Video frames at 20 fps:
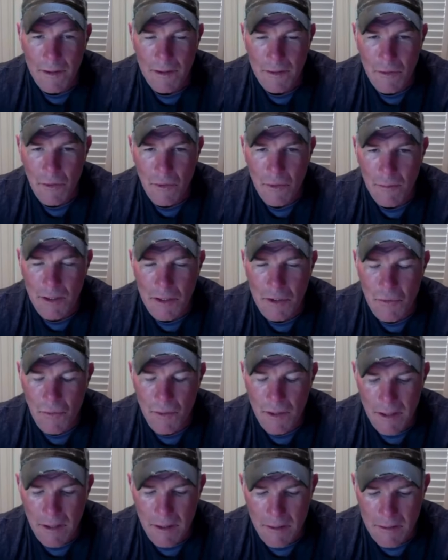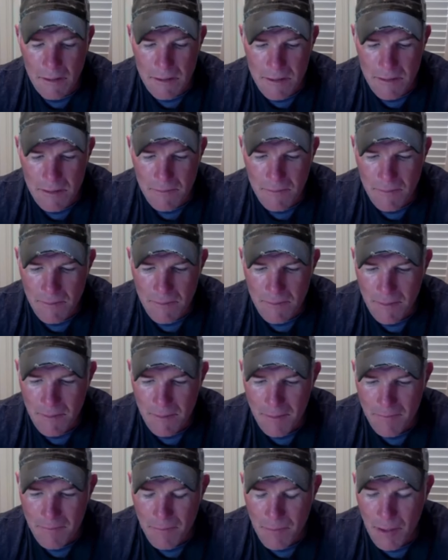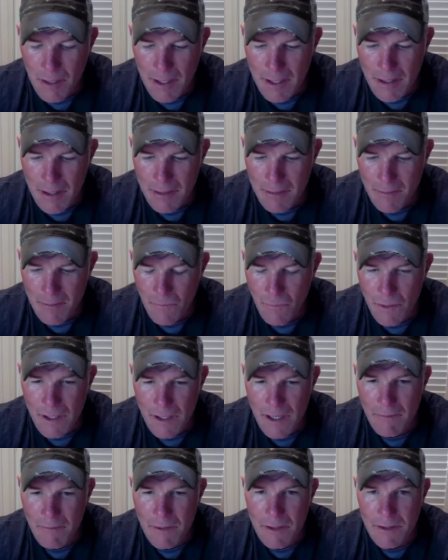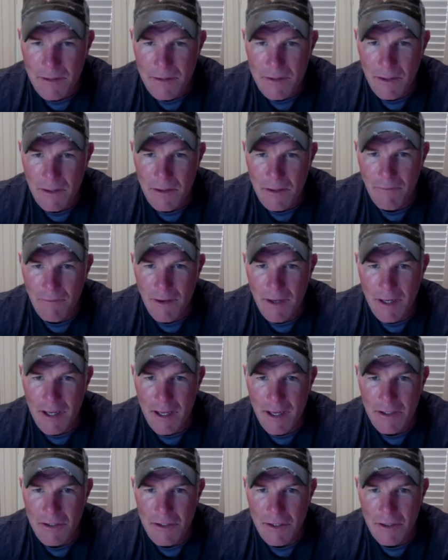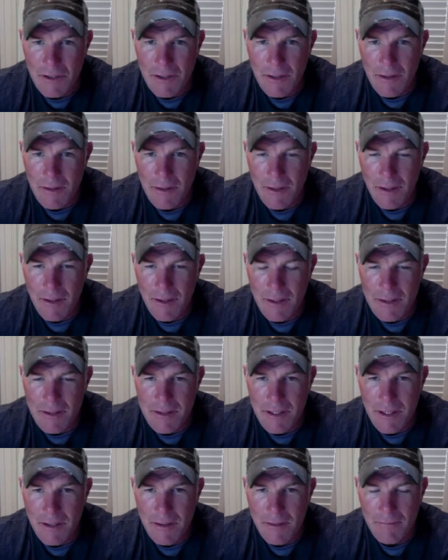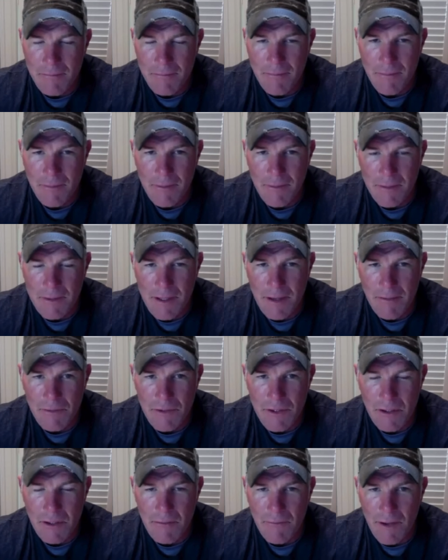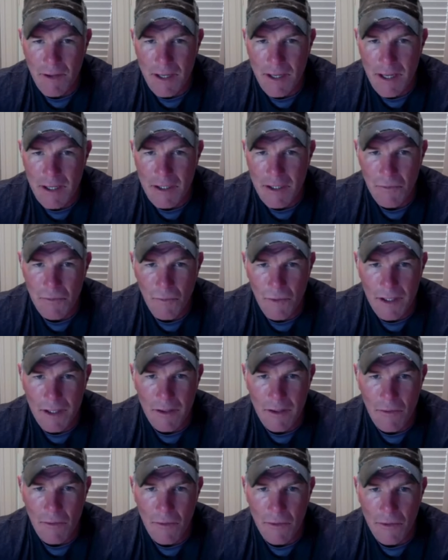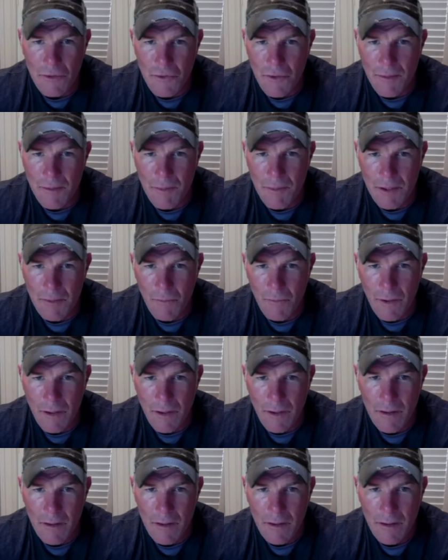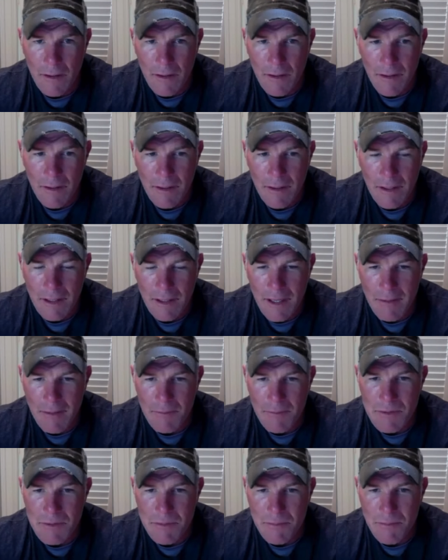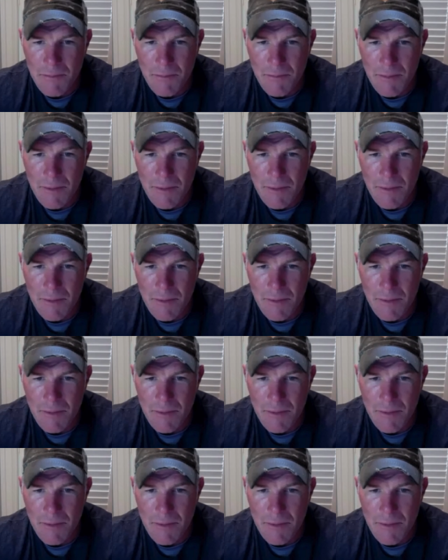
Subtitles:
During my 20 years of playing, we never took a vacation. I say never took a vacation. We didn't go on a trip anywhere. And I was